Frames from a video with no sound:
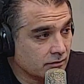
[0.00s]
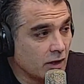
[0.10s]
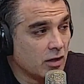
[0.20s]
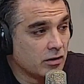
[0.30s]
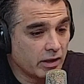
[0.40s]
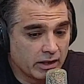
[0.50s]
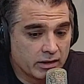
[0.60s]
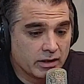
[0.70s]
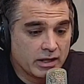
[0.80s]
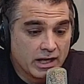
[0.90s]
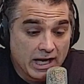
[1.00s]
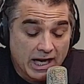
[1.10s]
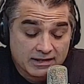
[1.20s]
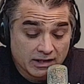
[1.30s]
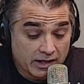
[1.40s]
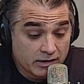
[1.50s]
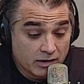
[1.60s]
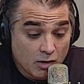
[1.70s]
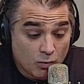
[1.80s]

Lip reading: Oh, okay. Yeah. Excellent.